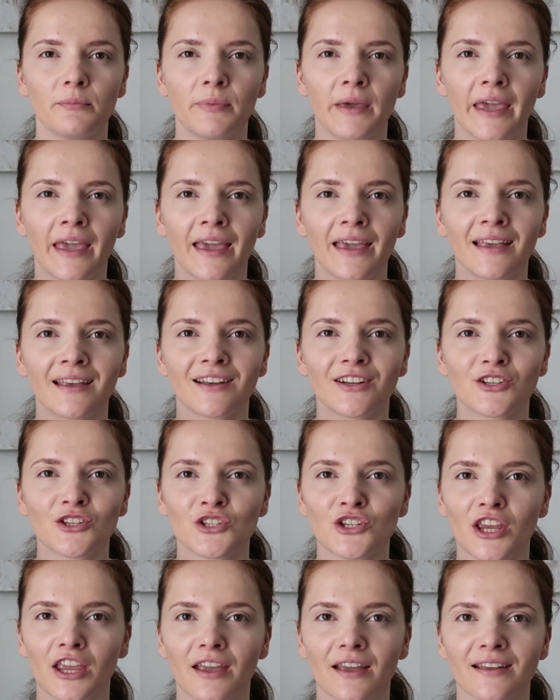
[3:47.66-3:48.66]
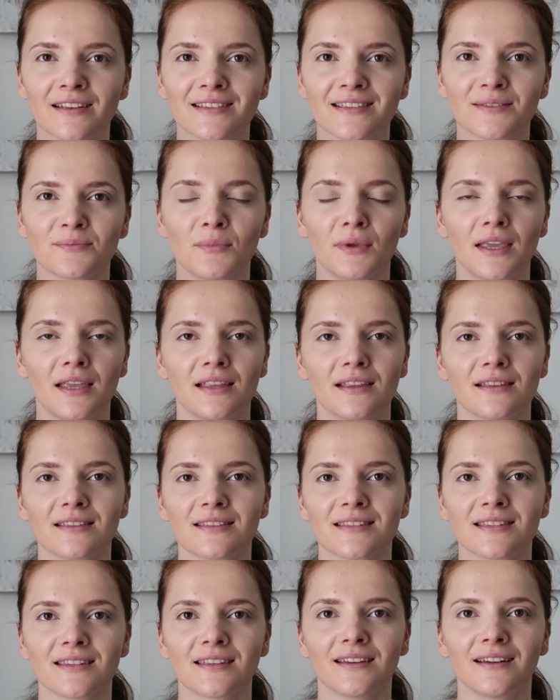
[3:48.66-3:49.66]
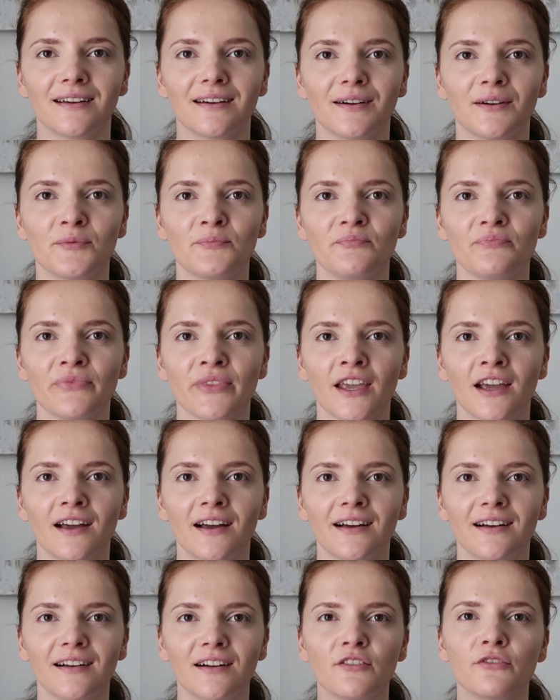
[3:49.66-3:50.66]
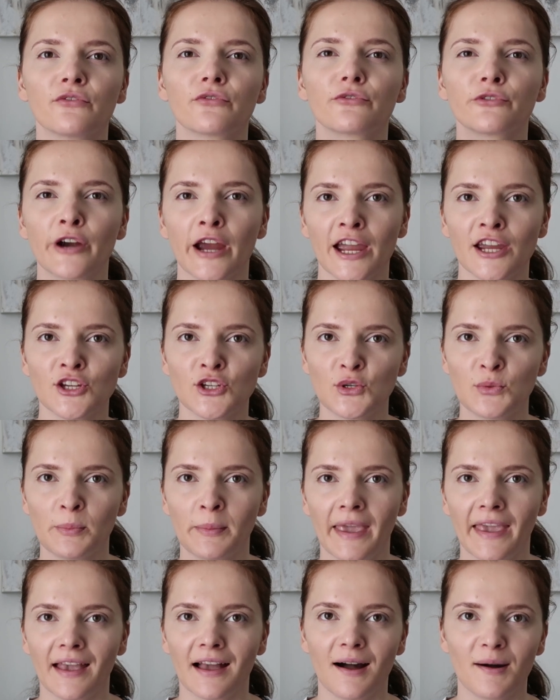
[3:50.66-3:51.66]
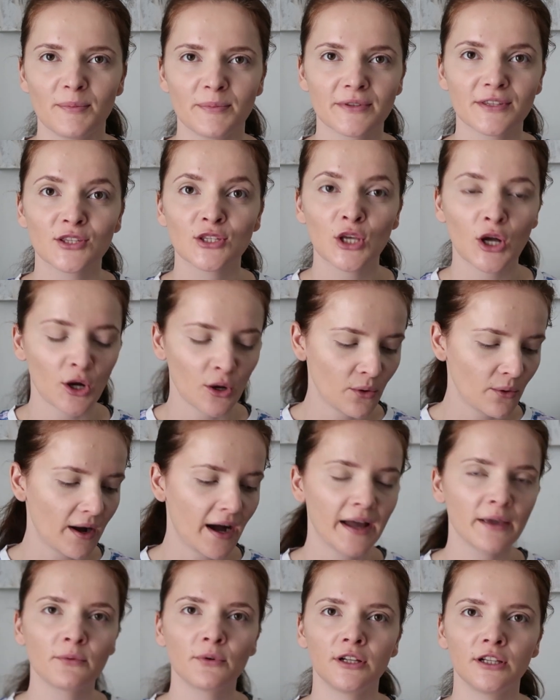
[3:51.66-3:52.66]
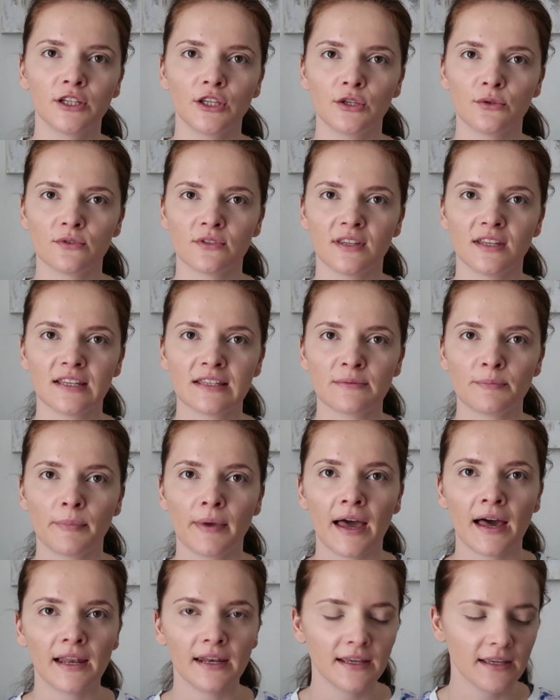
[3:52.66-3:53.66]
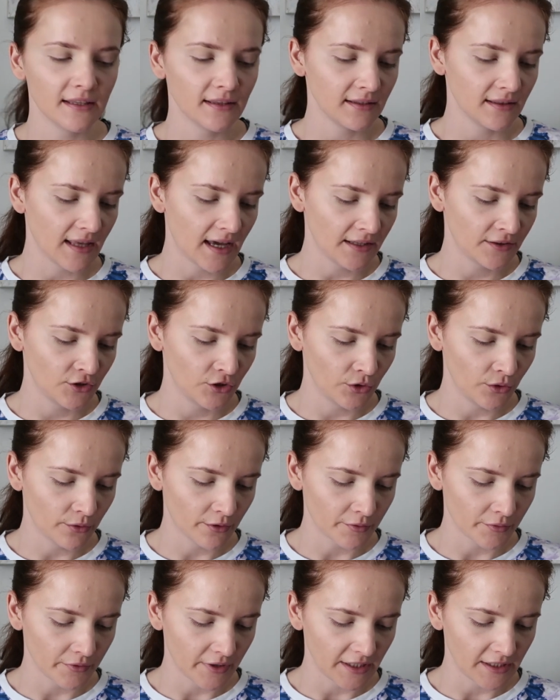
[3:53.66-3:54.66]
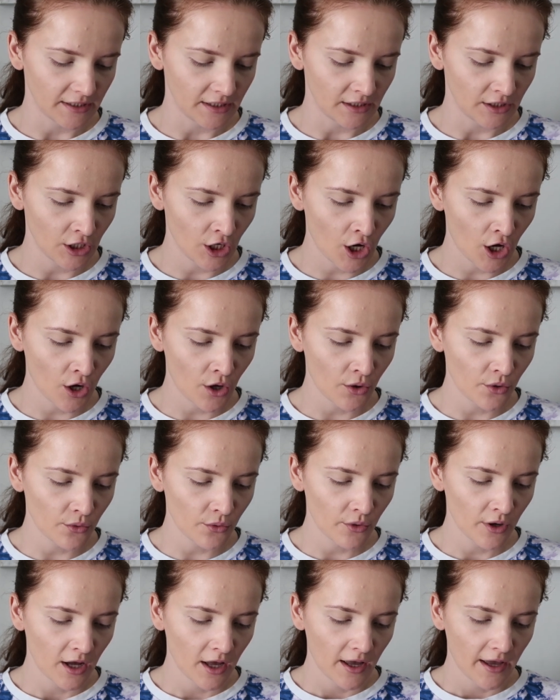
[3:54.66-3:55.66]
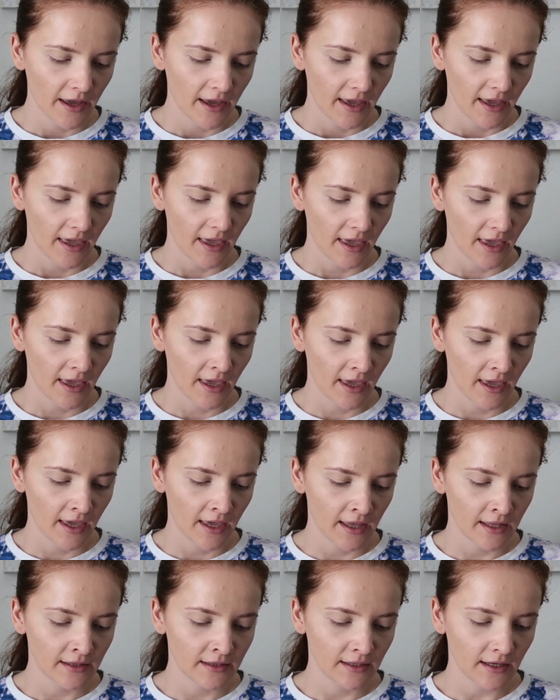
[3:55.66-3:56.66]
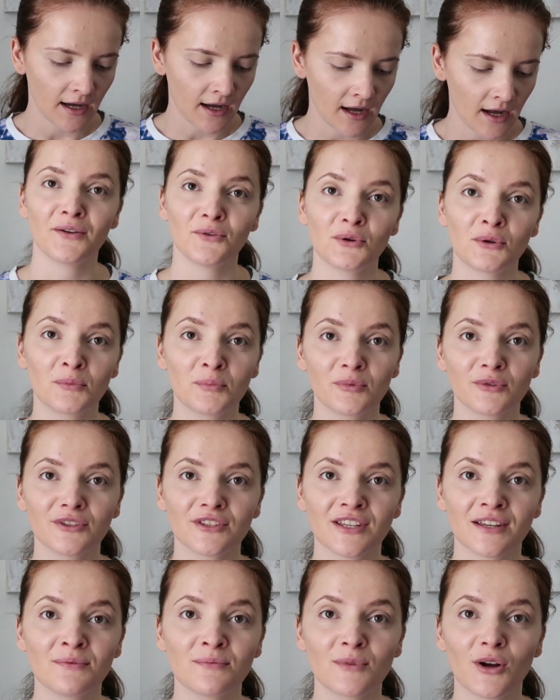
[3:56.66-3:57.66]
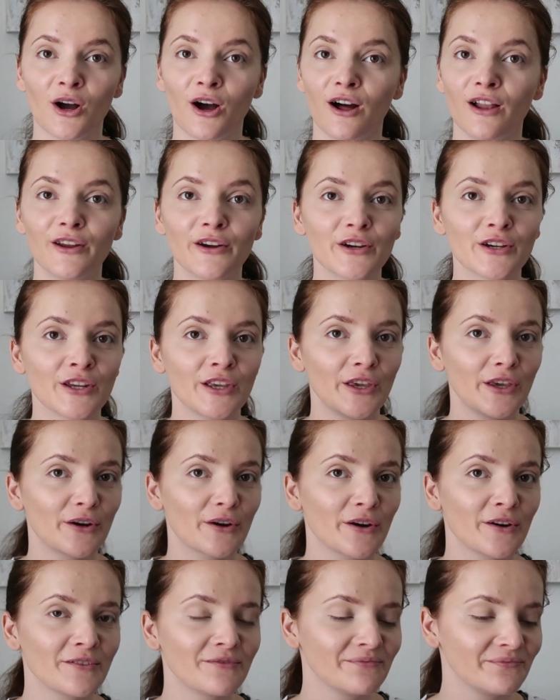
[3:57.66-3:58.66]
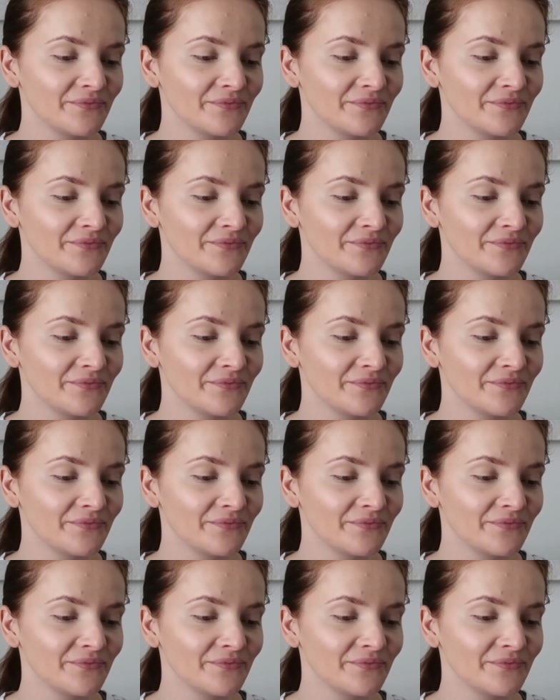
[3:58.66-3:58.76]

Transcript: pink cheeks means a fresh makeup. So I will use this palette that you already know and I will put some color here.